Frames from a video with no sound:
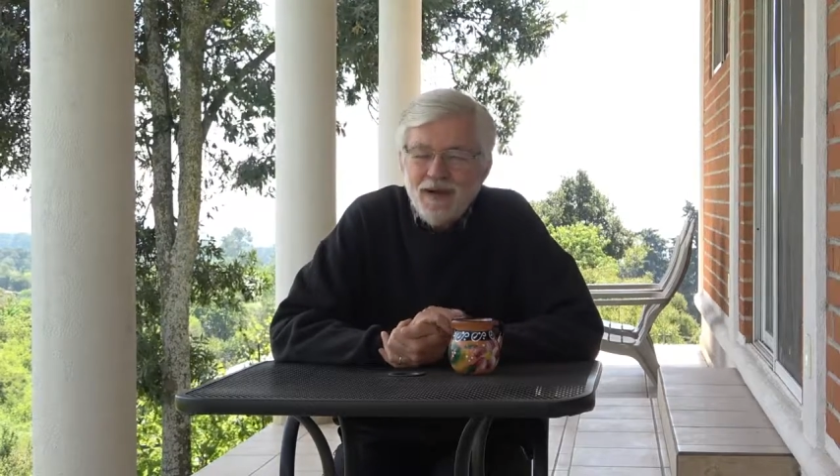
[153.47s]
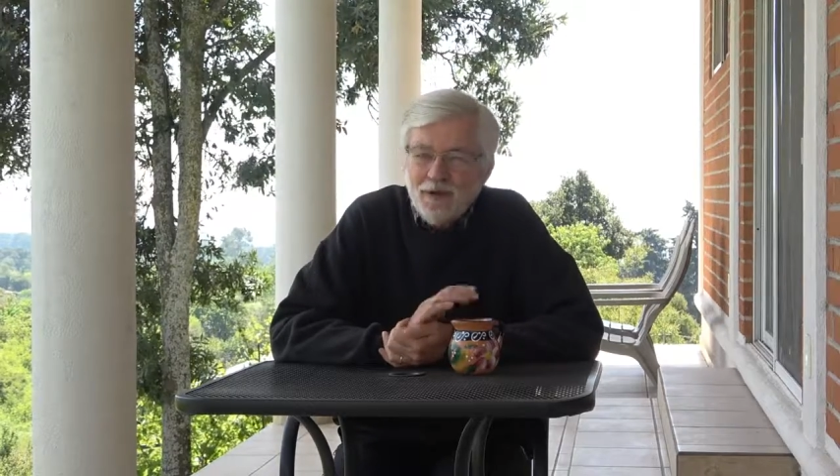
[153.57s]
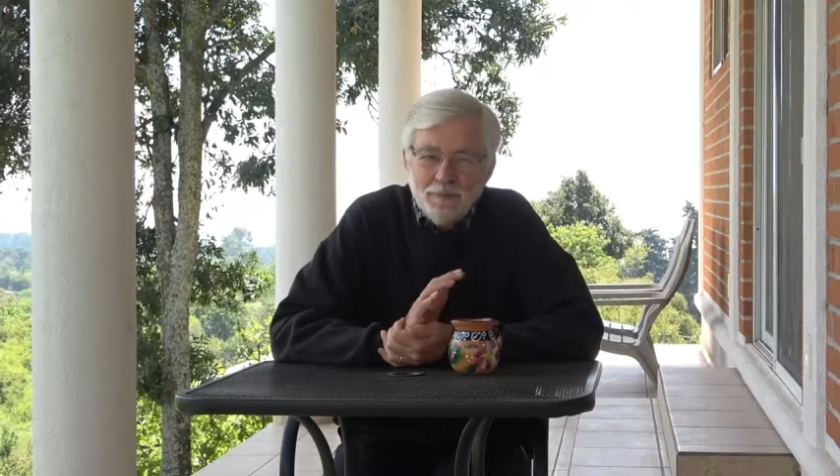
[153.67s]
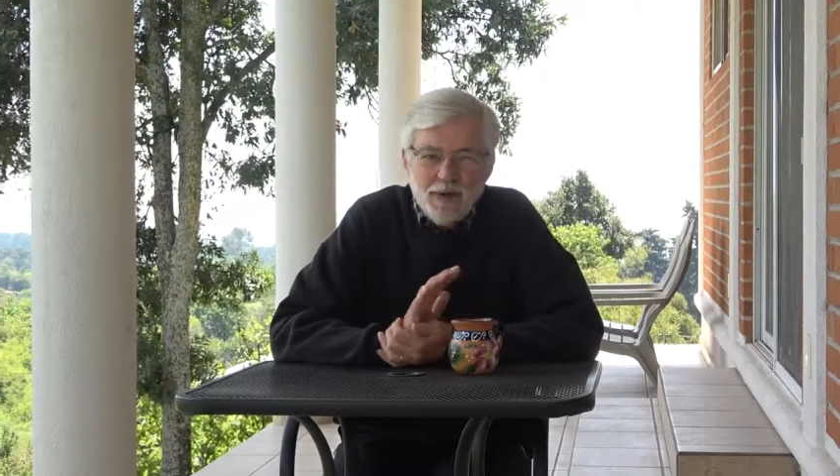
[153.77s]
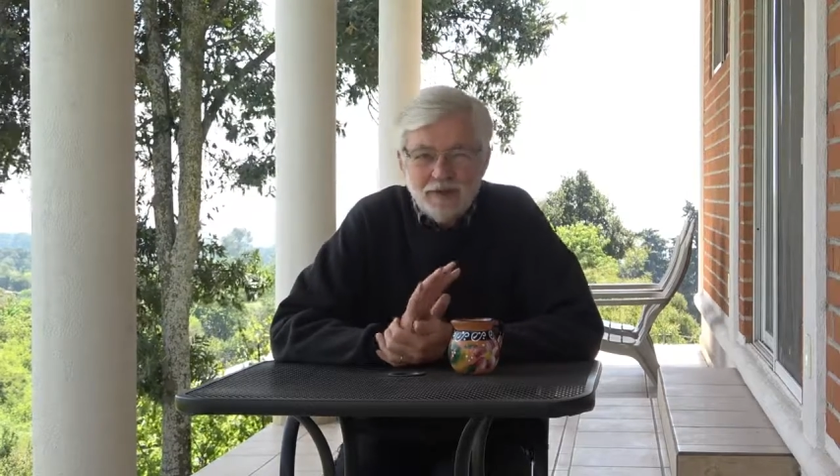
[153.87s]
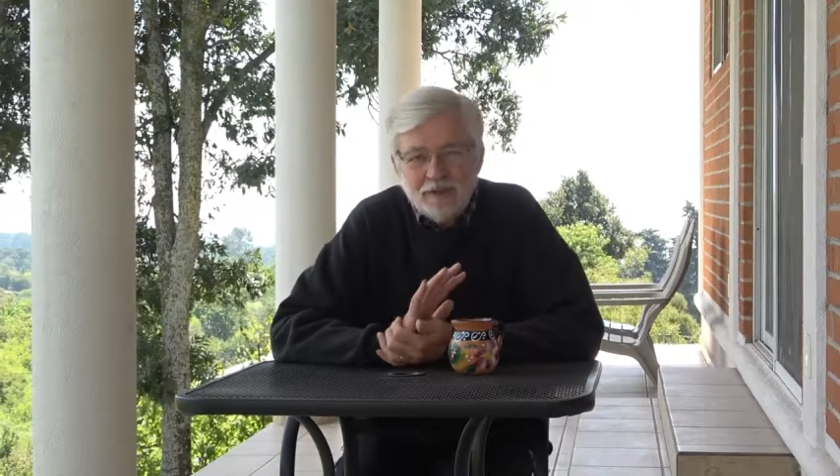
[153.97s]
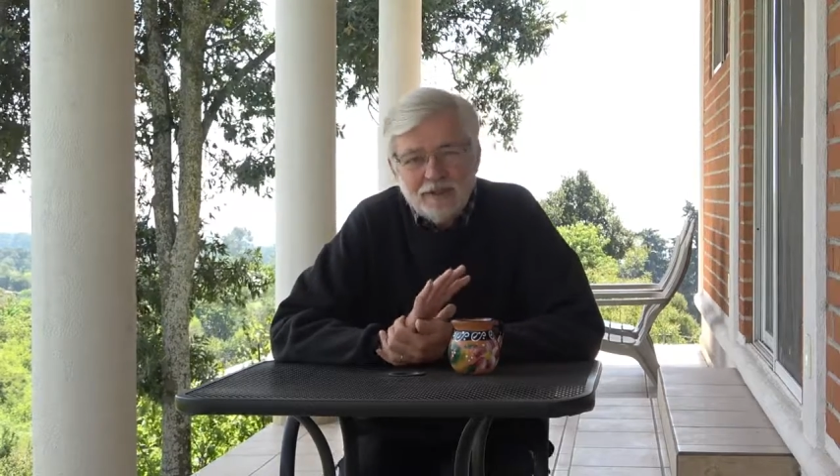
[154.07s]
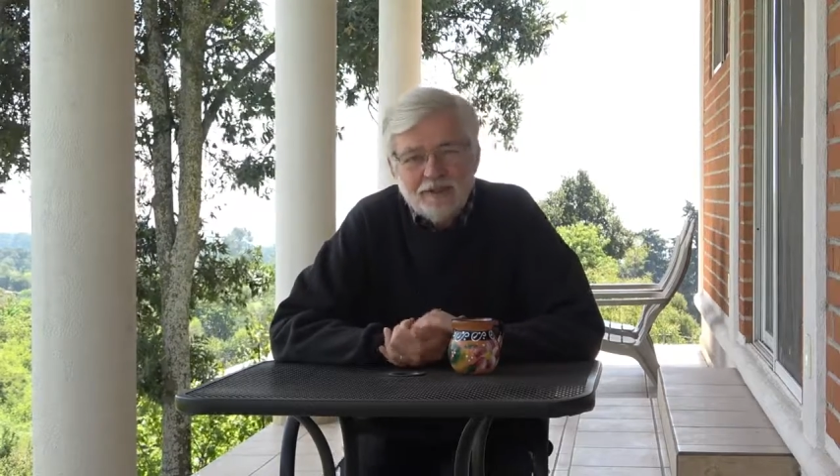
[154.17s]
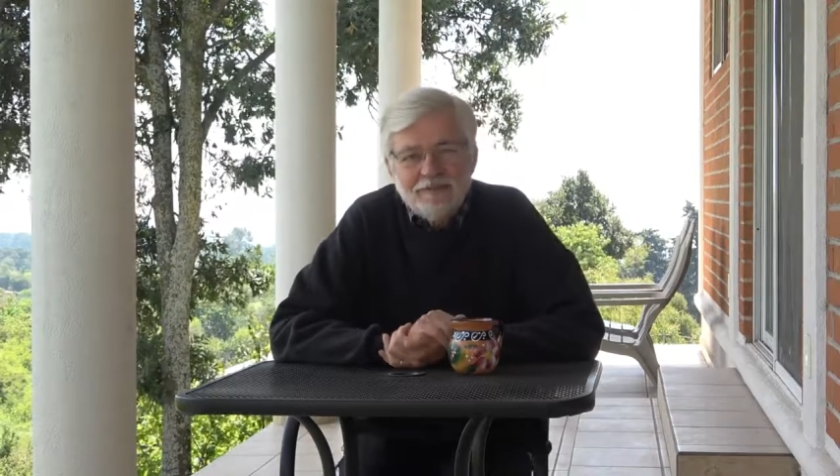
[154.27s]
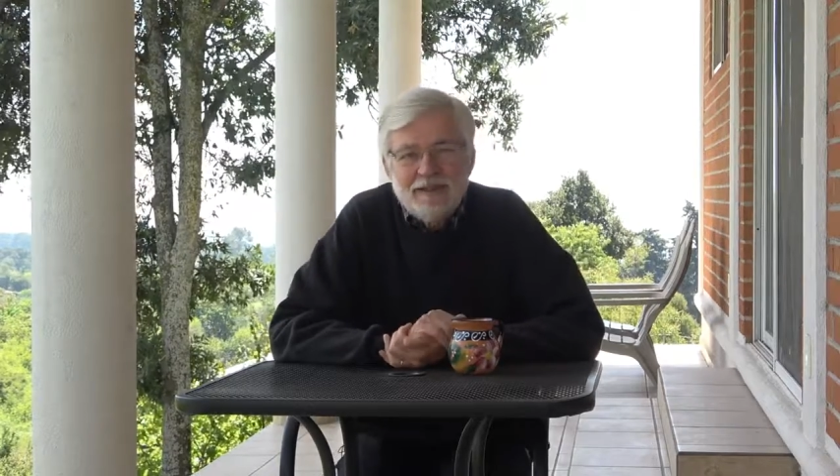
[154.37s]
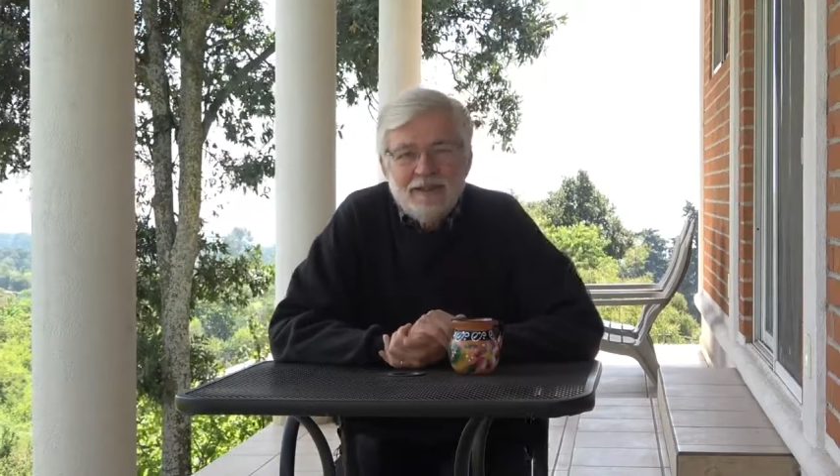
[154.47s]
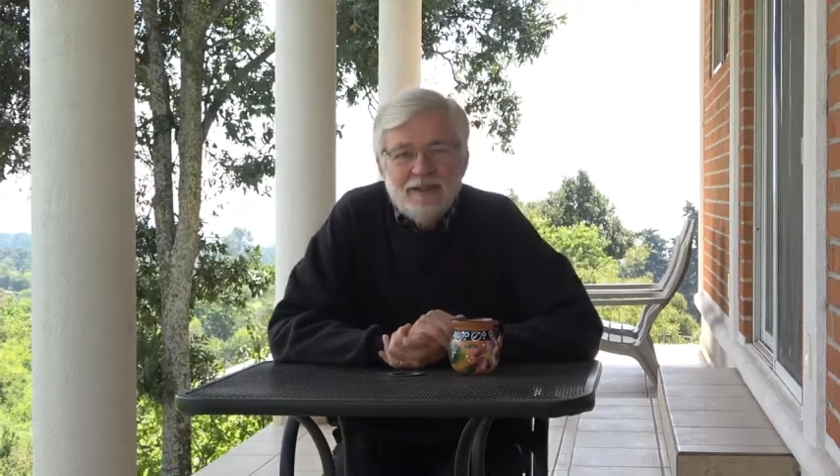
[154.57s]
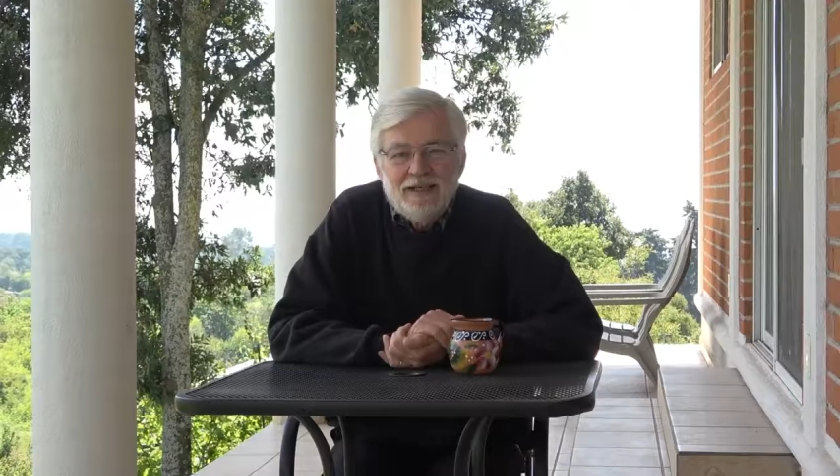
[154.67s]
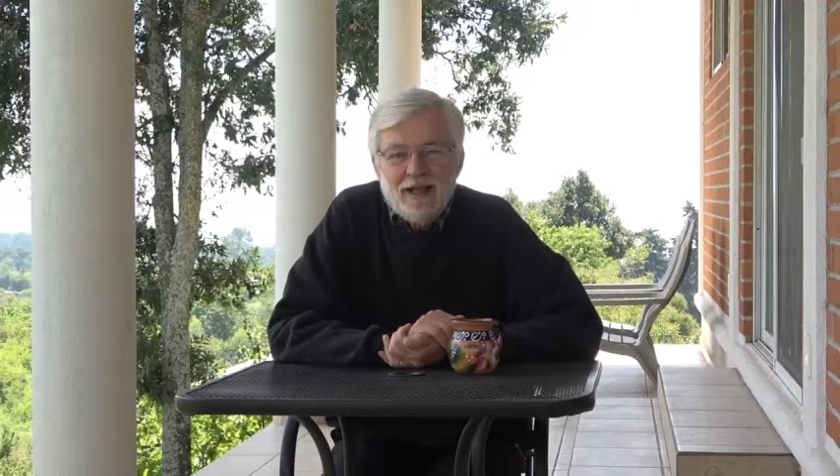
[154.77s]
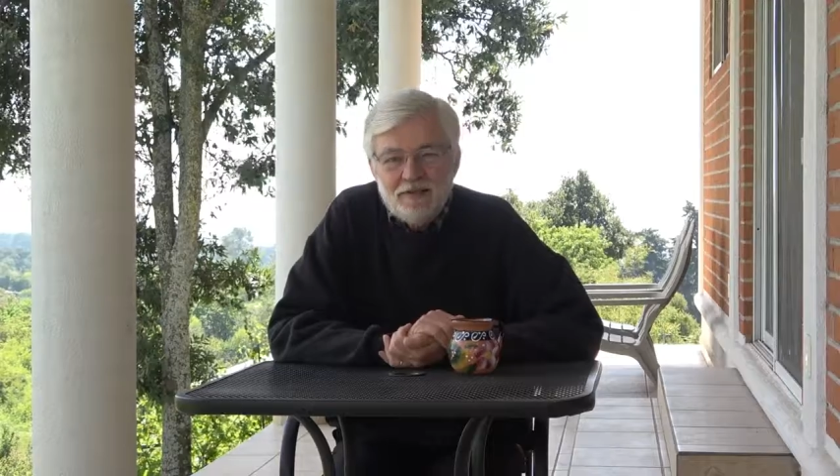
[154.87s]
Ironically,
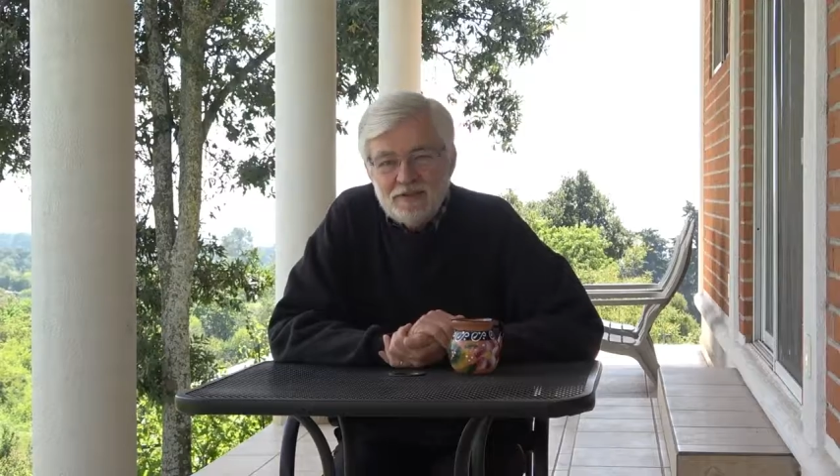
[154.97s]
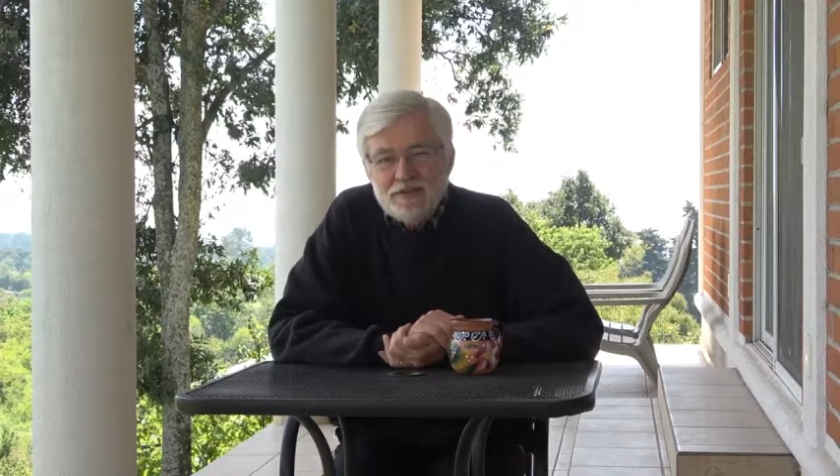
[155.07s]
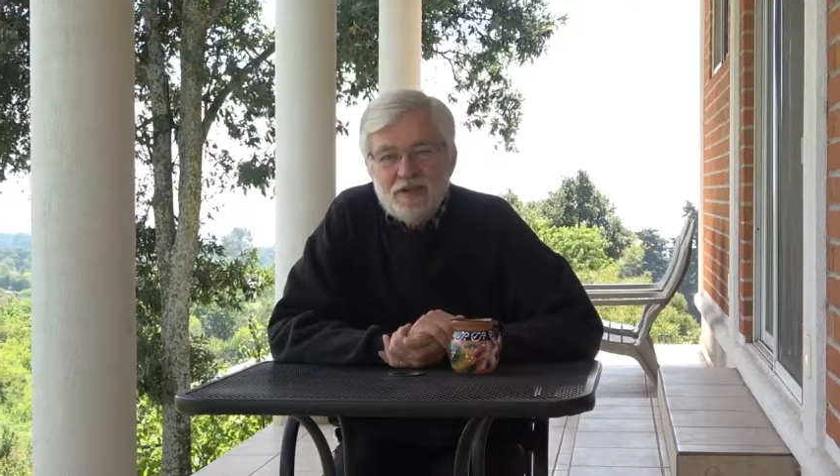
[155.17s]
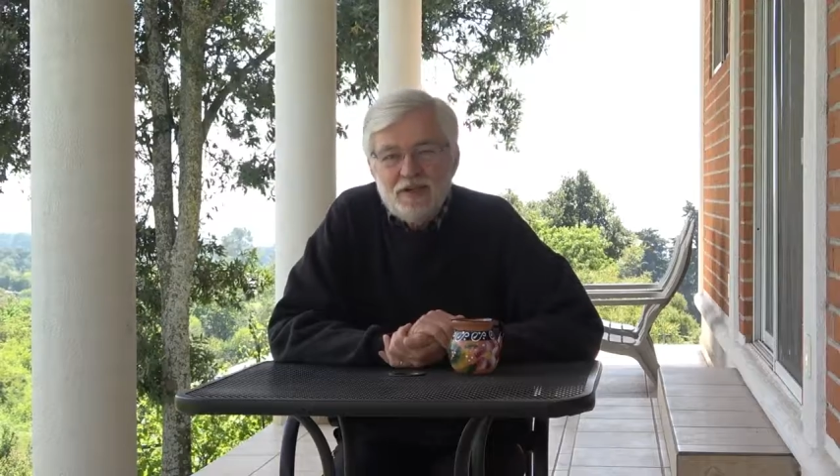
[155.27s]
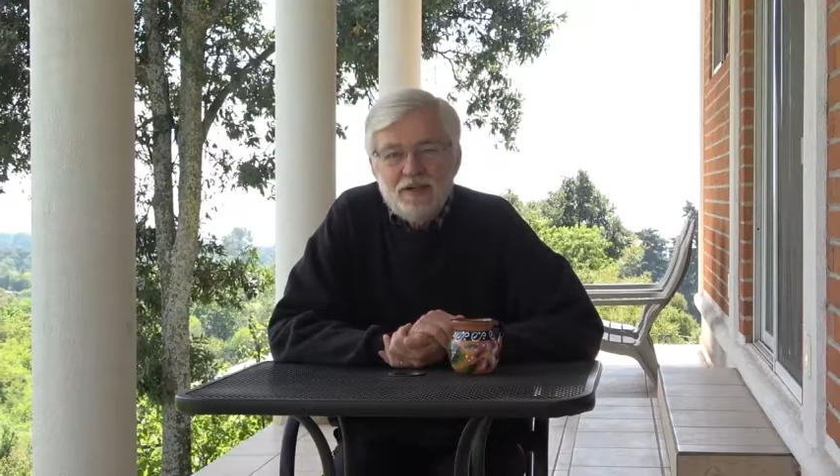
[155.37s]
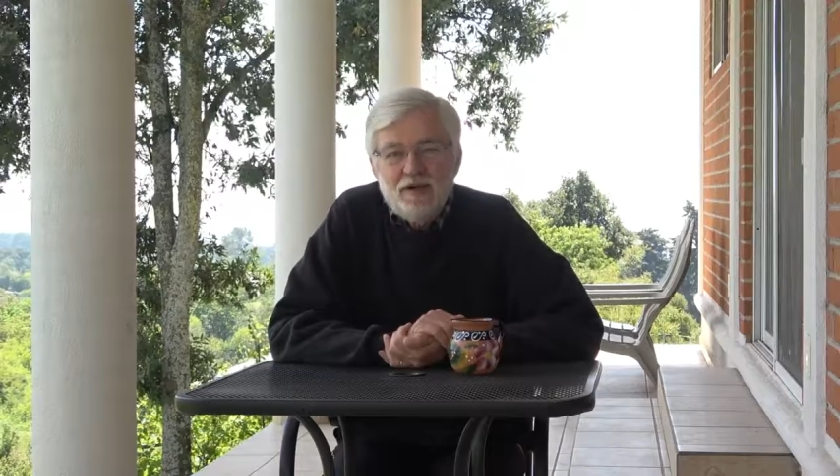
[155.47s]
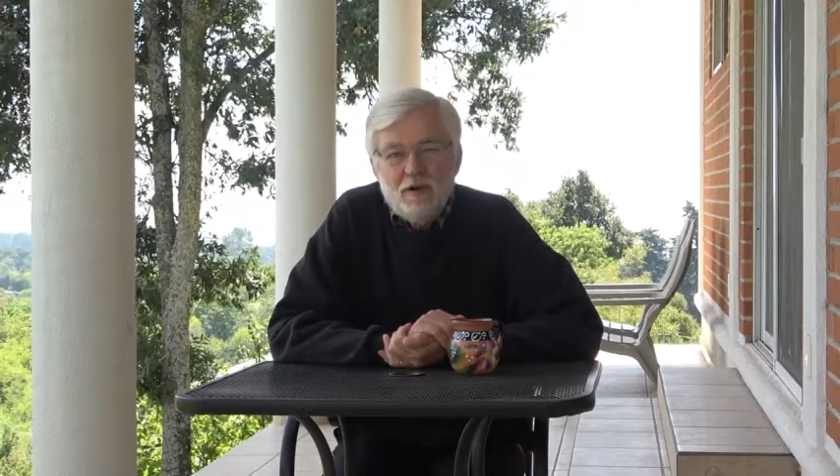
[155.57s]
and this I